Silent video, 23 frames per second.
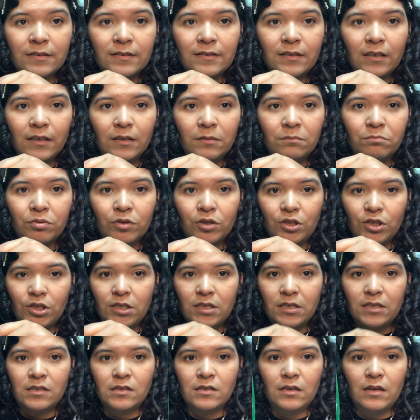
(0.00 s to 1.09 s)
second
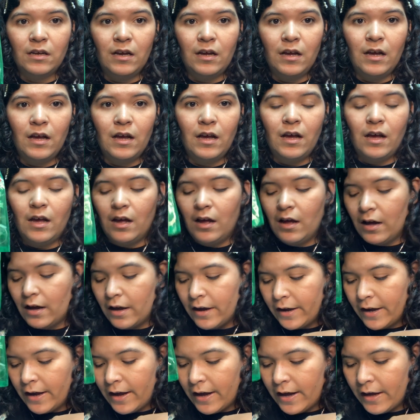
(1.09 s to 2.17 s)
purchase, I
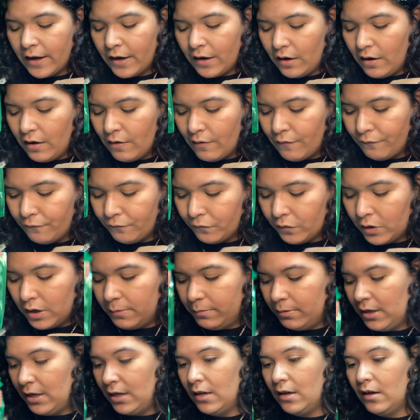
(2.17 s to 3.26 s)
had a
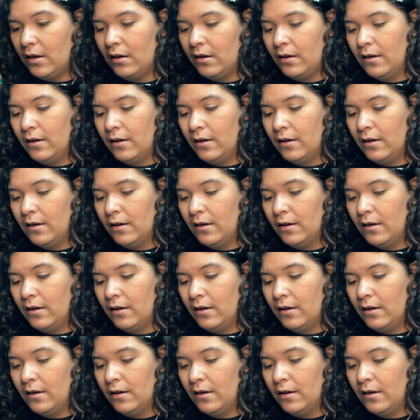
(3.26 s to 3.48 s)
freebie.